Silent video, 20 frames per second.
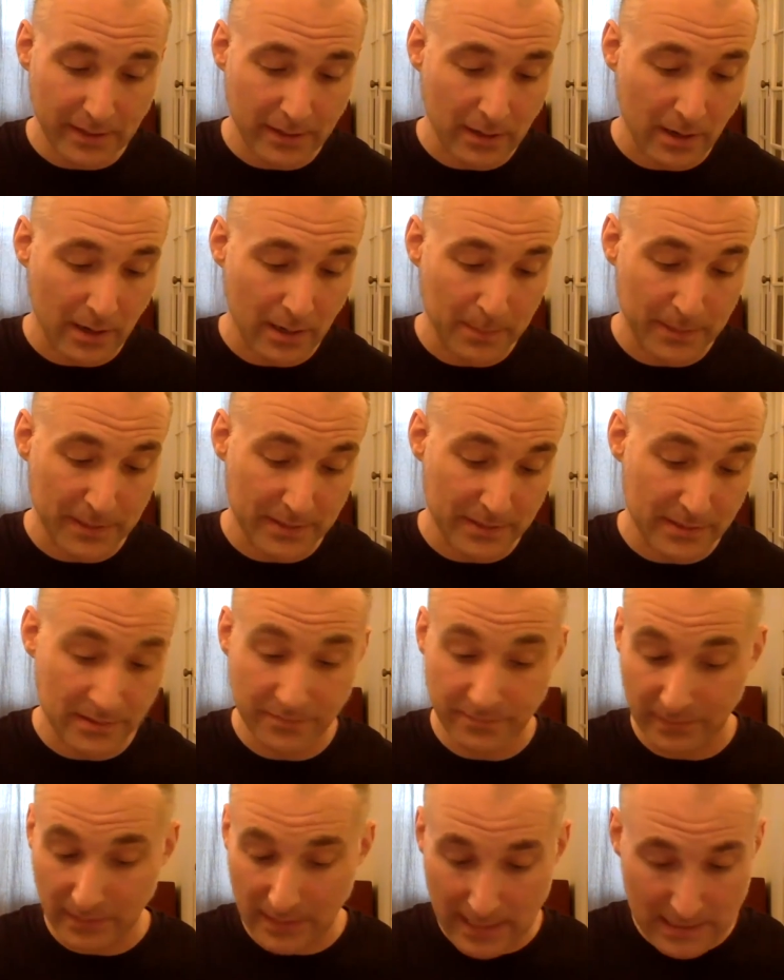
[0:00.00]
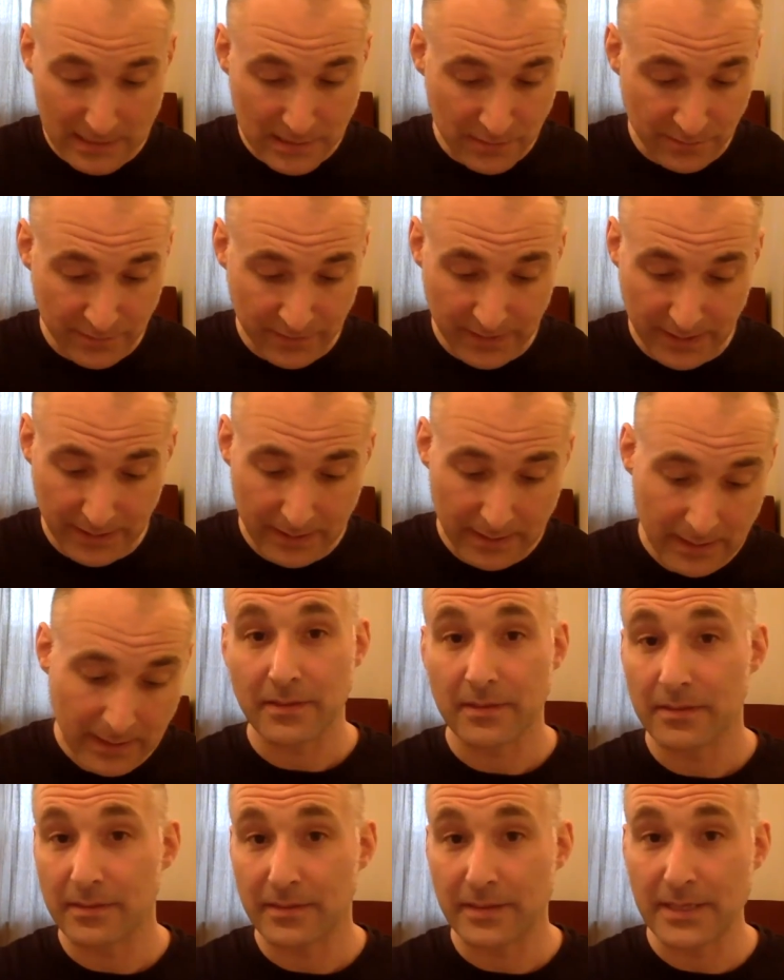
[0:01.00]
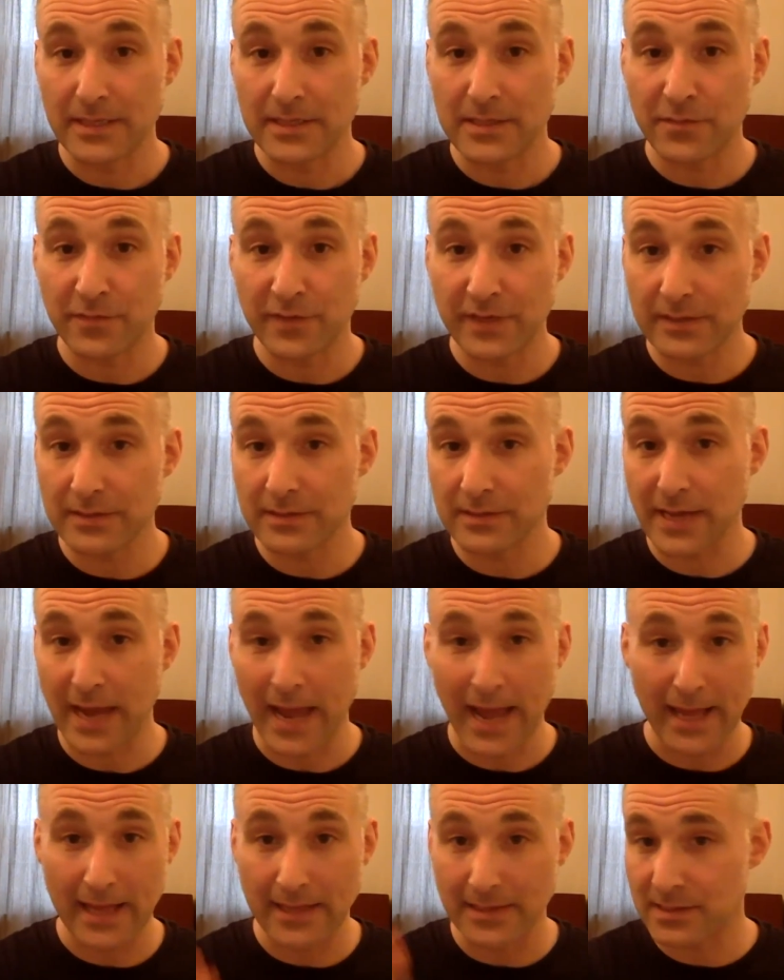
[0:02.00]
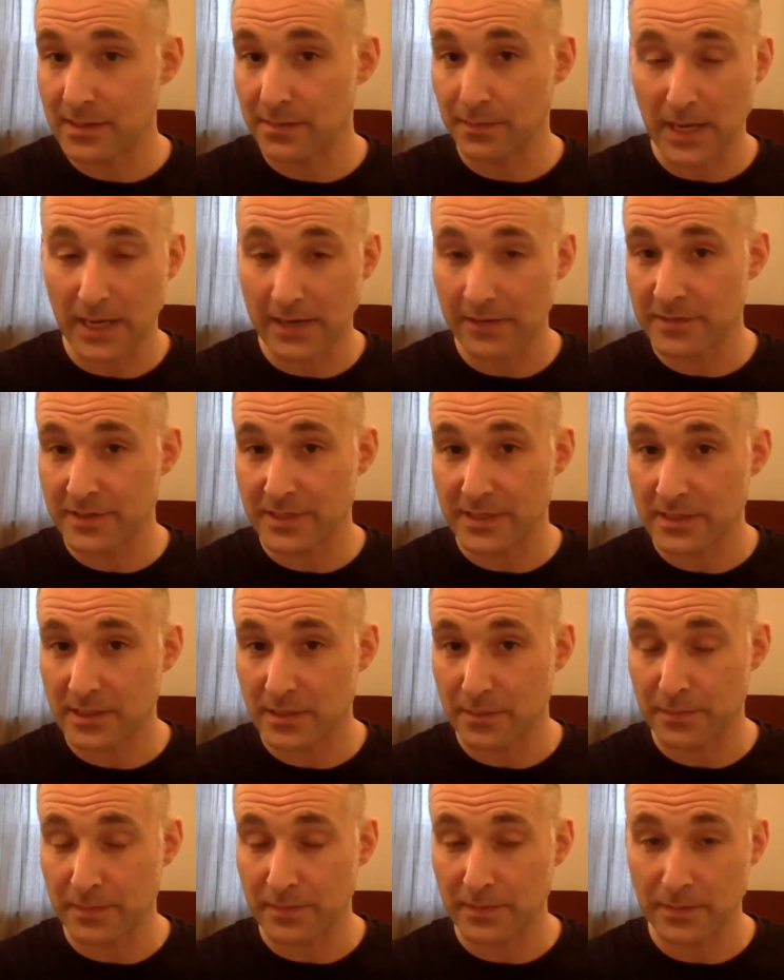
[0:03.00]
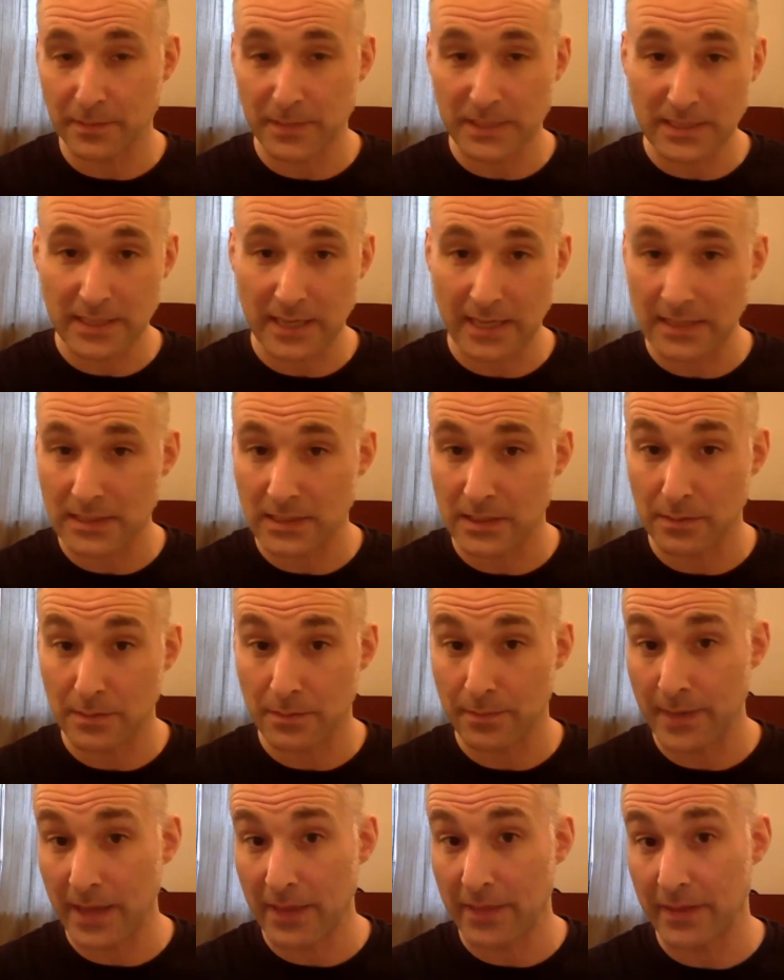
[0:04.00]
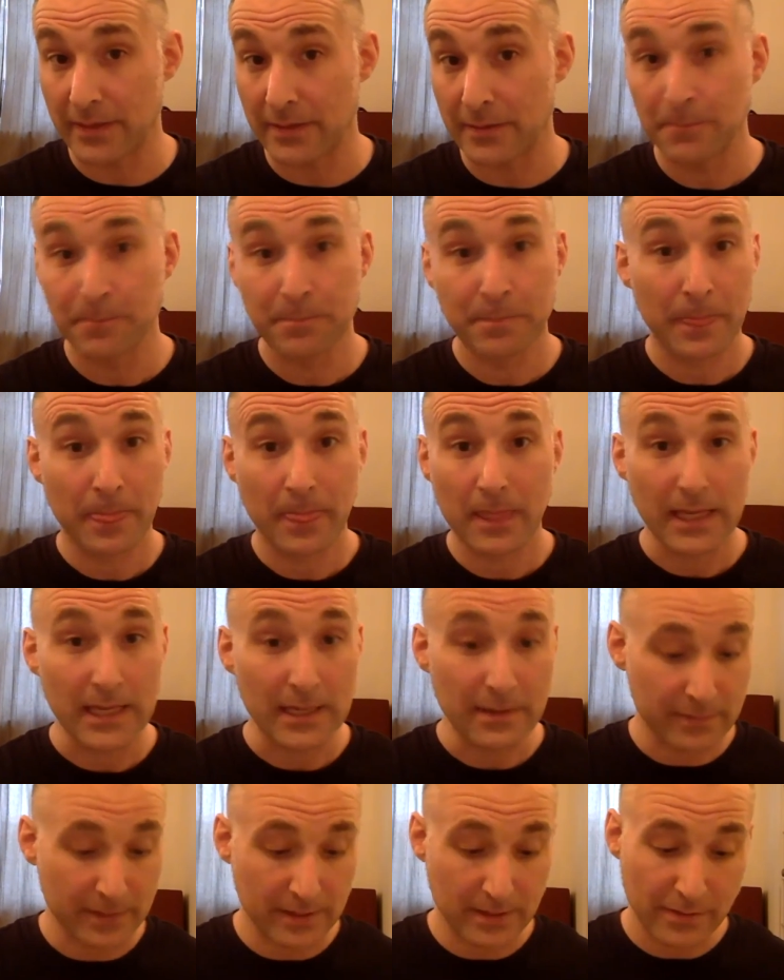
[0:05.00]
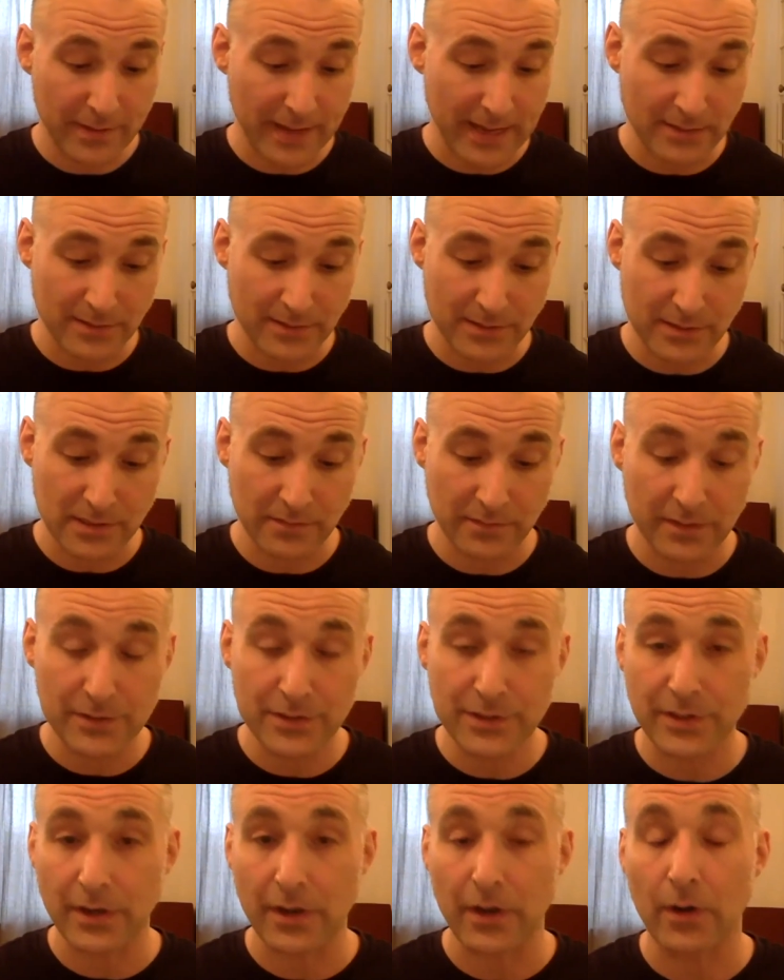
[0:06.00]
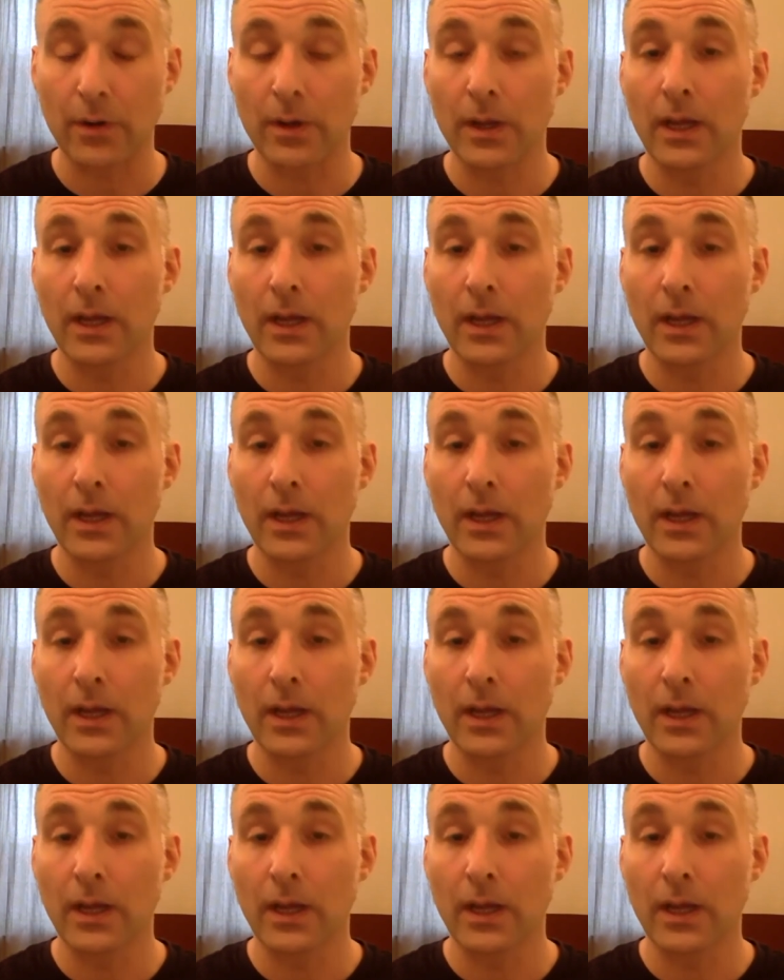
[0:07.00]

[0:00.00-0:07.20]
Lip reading: carpets, philosophy. These fields had some kind of systematized method even thousands of years ago.